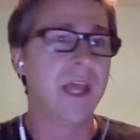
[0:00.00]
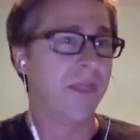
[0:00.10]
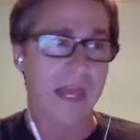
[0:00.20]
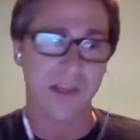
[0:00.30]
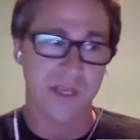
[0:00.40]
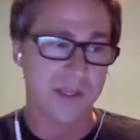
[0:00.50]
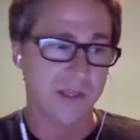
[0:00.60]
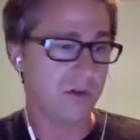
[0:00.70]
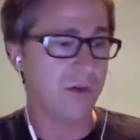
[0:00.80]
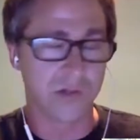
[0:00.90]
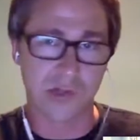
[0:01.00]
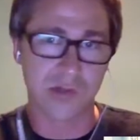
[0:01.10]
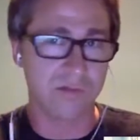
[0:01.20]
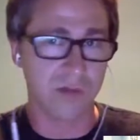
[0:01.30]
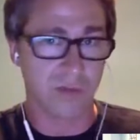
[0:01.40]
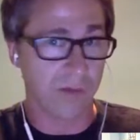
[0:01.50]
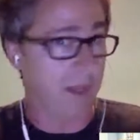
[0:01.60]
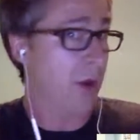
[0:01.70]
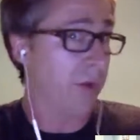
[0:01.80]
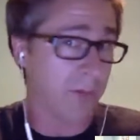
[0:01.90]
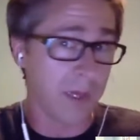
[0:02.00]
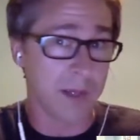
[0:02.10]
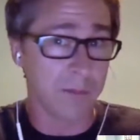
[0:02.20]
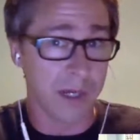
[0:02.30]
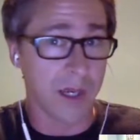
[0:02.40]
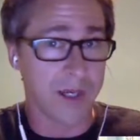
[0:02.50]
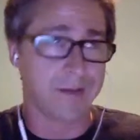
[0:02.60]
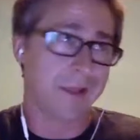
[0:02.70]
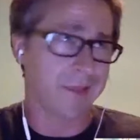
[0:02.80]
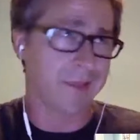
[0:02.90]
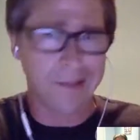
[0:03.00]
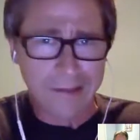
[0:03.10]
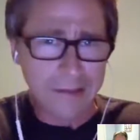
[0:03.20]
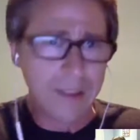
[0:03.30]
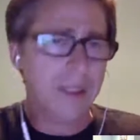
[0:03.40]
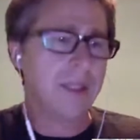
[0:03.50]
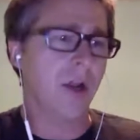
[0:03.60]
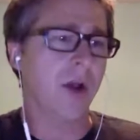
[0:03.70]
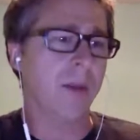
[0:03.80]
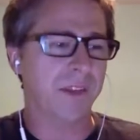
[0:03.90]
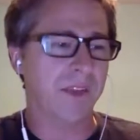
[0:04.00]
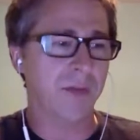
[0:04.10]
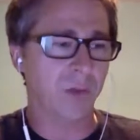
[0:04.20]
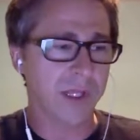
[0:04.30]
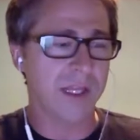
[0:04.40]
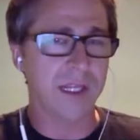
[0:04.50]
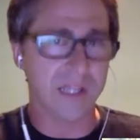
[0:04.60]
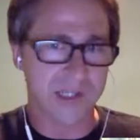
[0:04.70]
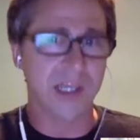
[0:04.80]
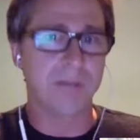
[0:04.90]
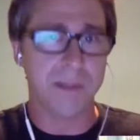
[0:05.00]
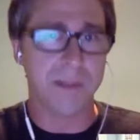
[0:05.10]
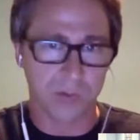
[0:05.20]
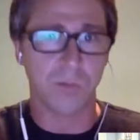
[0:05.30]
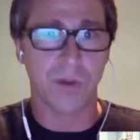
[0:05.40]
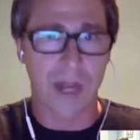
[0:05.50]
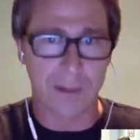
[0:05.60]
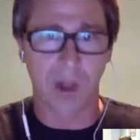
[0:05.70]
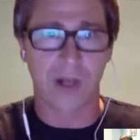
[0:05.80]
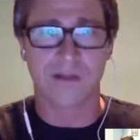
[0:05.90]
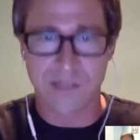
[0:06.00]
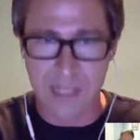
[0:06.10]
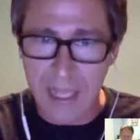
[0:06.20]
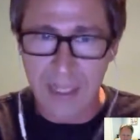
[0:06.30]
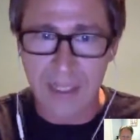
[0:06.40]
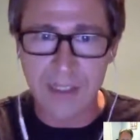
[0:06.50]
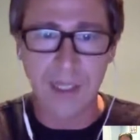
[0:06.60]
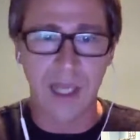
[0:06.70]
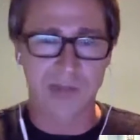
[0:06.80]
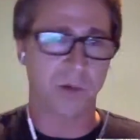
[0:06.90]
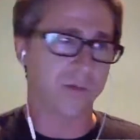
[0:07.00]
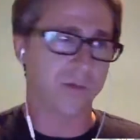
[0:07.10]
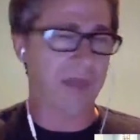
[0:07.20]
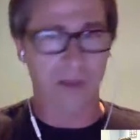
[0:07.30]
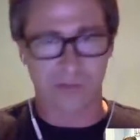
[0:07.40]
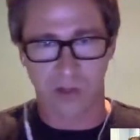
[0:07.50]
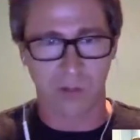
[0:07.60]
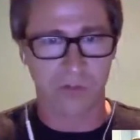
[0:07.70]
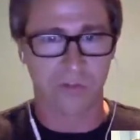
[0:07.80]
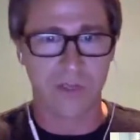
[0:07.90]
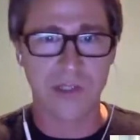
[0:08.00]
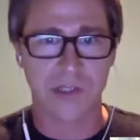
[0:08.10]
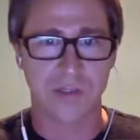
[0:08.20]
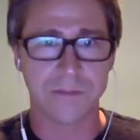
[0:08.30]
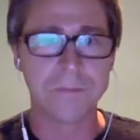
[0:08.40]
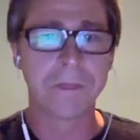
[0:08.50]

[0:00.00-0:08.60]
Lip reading: That is a huge, they know they're making money on it, I think, but they really can at least get people to buy a product today as opposed to $1,000 reservation.